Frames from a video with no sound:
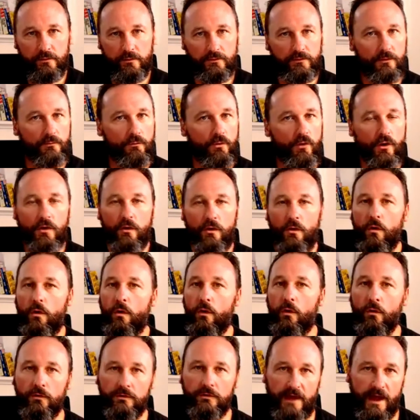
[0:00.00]
at work
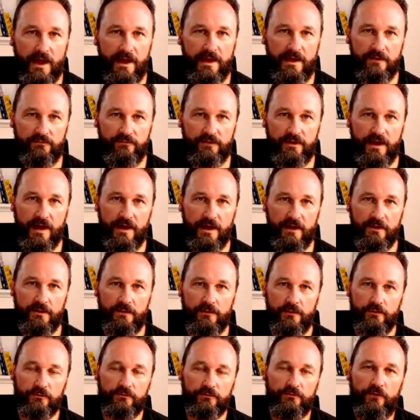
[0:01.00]
all day, every day.
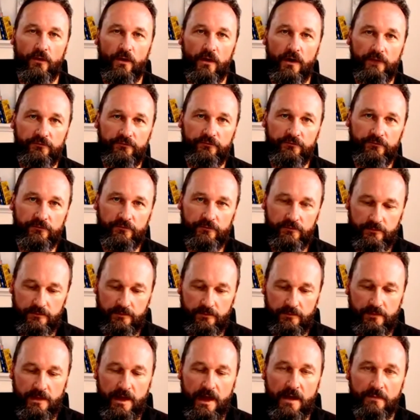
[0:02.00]
There was 5
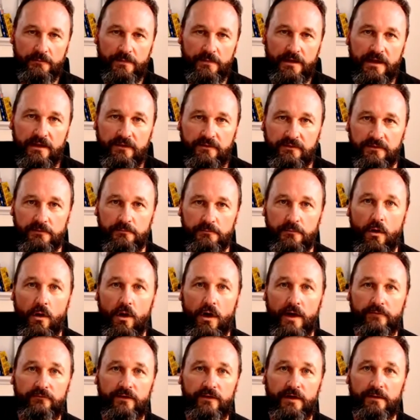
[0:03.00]
kids in
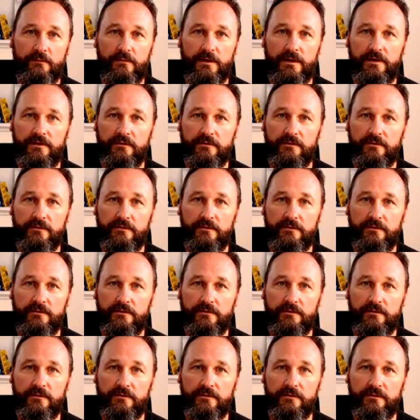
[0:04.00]
my family.